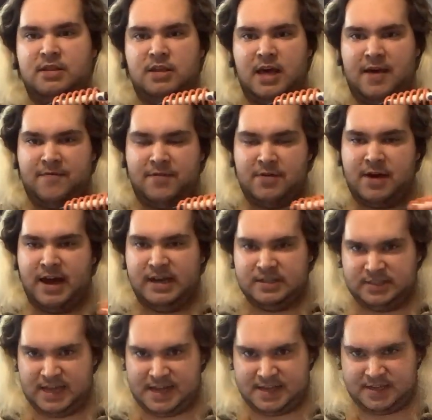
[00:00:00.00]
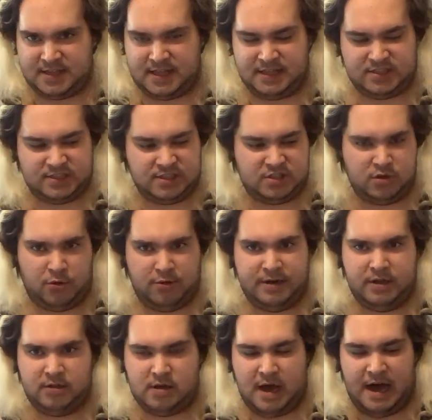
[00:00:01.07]
if you guys liked this
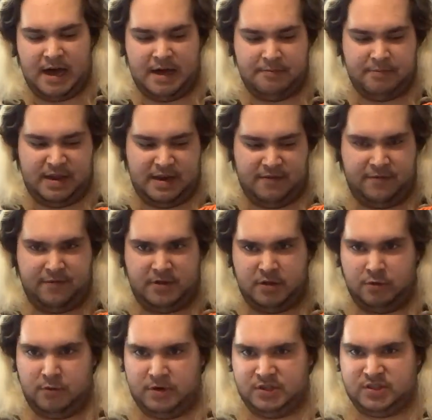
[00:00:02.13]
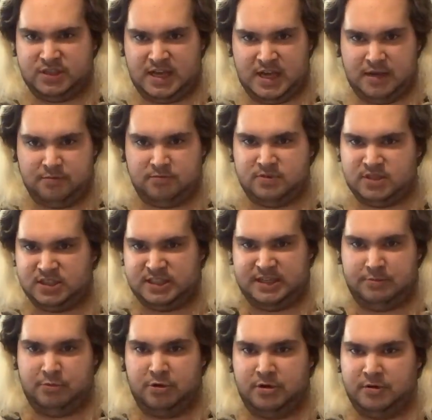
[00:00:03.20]
tutorial, and if you want to see
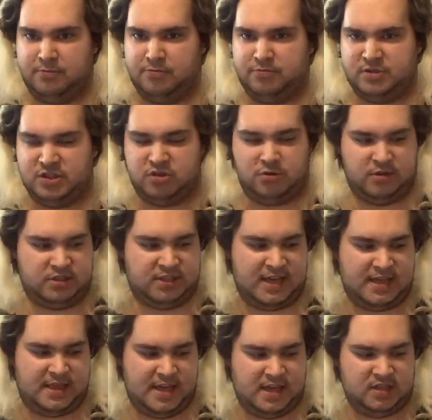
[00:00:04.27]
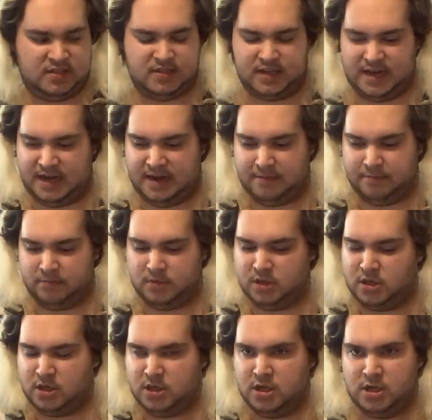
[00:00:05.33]
similar tutorials like this,
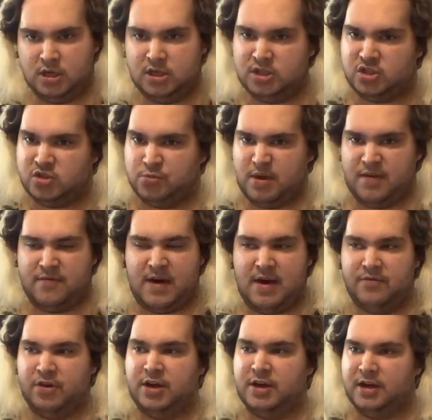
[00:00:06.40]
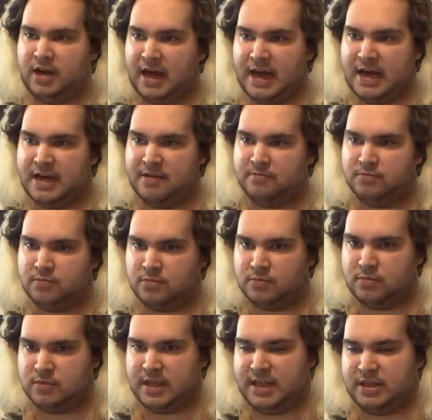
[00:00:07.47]
do me a favor,
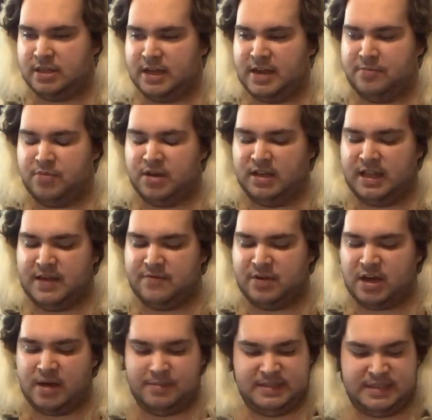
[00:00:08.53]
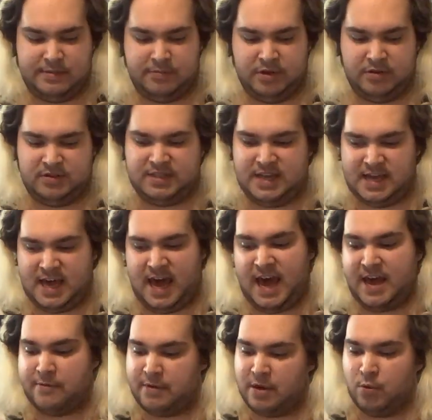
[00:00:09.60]
hit the like button, leave a comment down below saying,
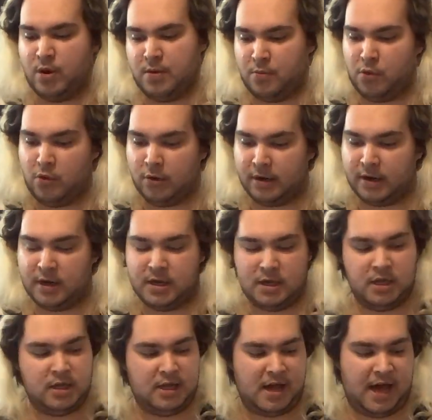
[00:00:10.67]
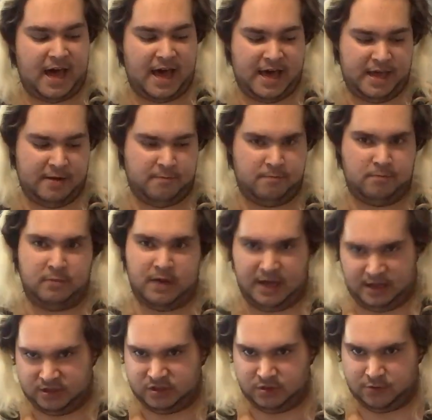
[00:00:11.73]
hey, we want more, and
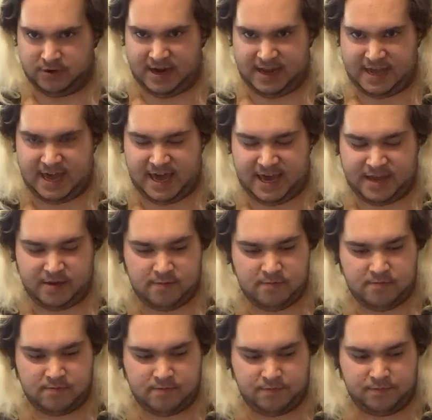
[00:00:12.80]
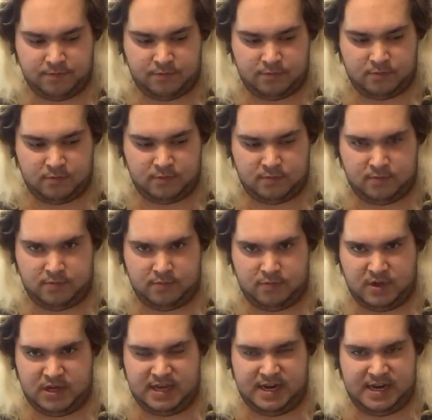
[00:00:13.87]
I'll do what I can.
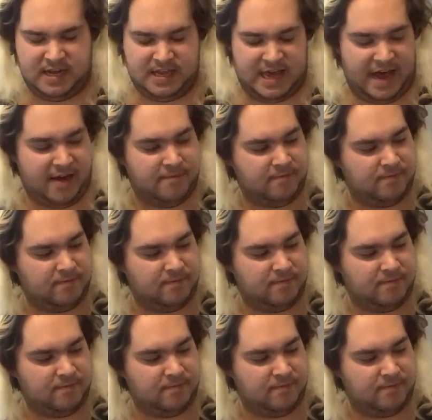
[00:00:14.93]
But yeah,